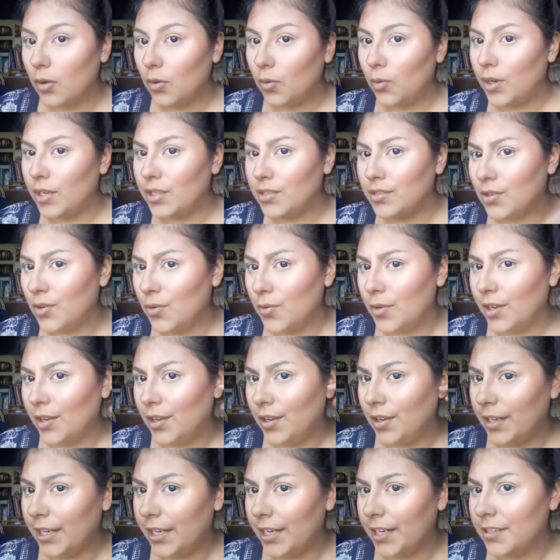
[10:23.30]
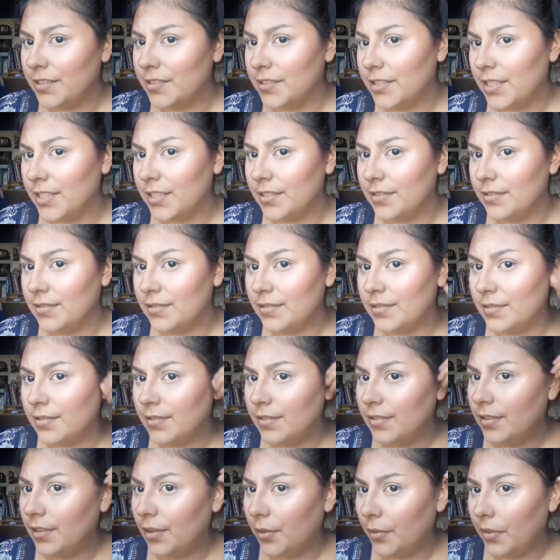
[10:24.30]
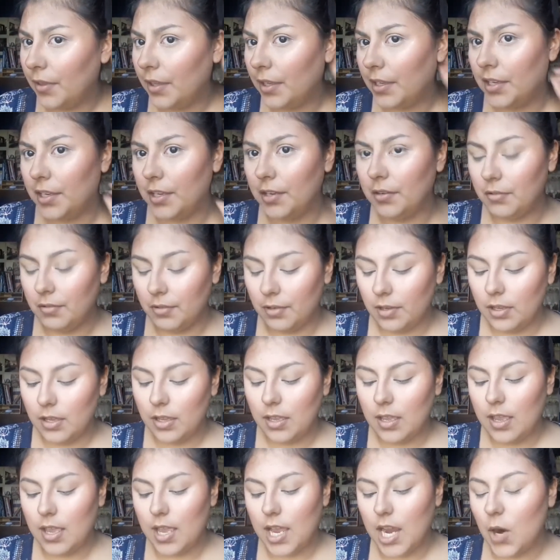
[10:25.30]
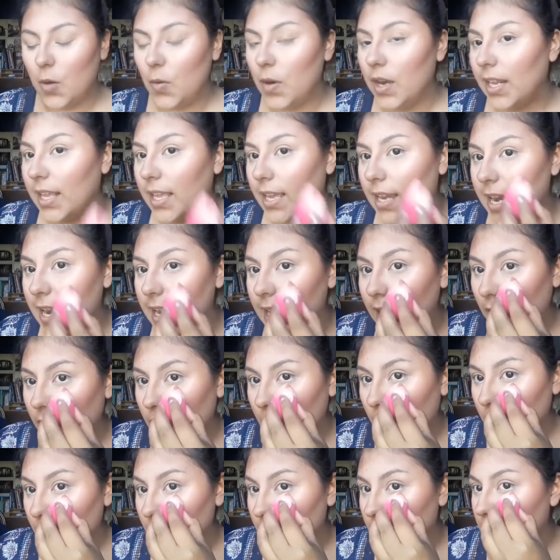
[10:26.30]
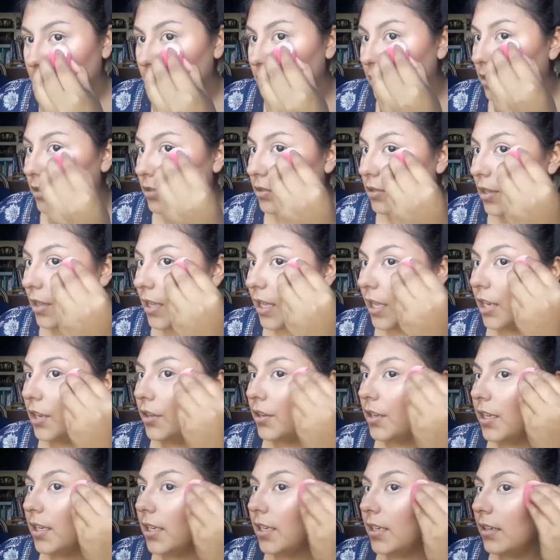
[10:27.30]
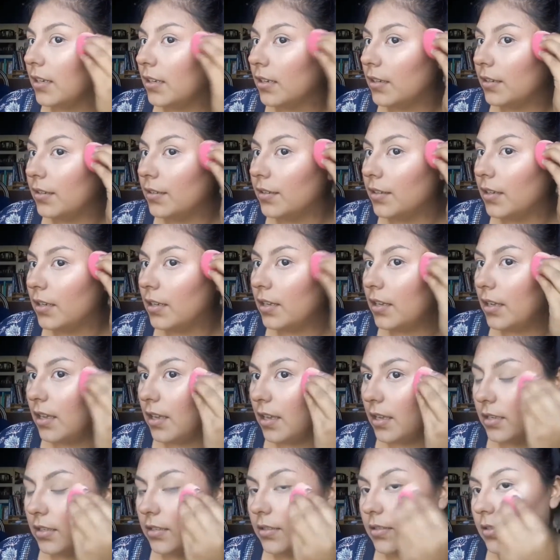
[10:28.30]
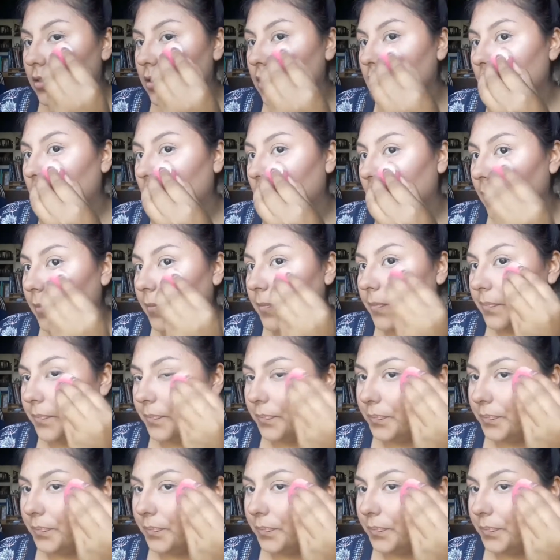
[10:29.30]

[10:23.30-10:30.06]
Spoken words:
What is going on here, sis? No, thank you. I want to get kind of close so that you can see